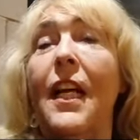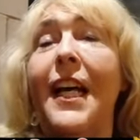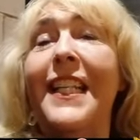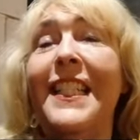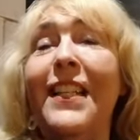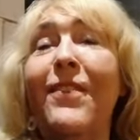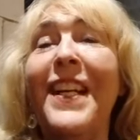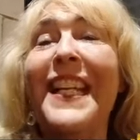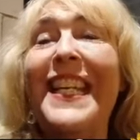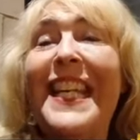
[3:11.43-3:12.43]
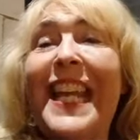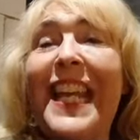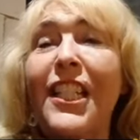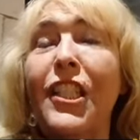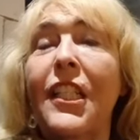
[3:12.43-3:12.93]
a different
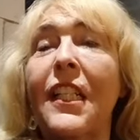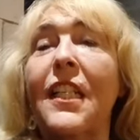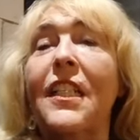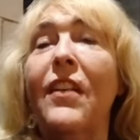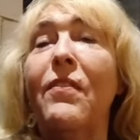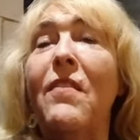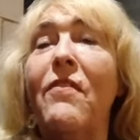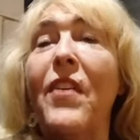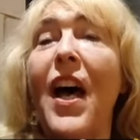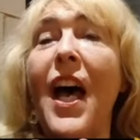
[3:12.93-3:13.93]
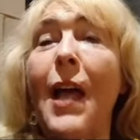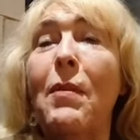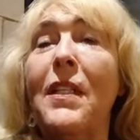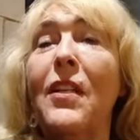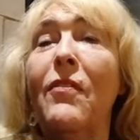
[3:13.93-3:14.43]
nation, a different vibe, a
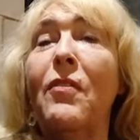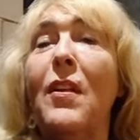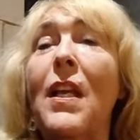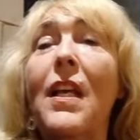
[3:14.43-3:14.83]
different